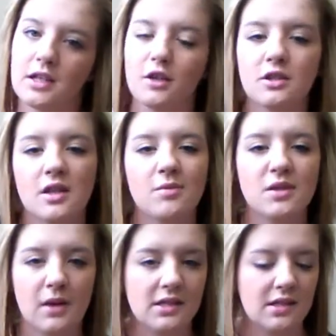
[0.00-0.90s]
There's some
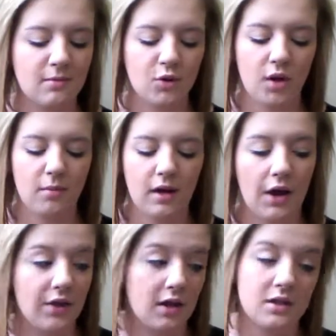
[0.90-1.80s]
spaces in between, but I
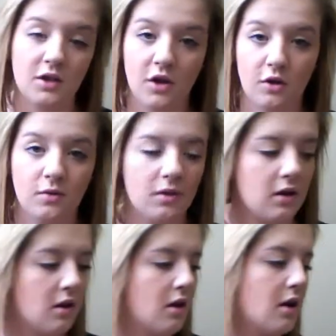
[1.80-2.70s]
think it's cute.
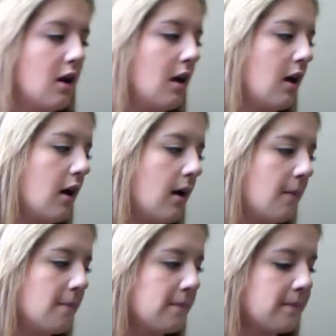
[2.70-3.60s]

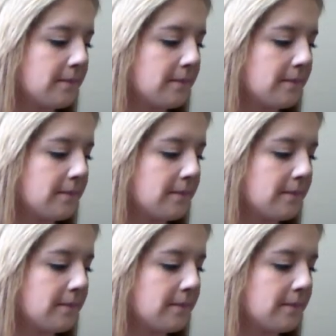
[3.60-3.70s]
And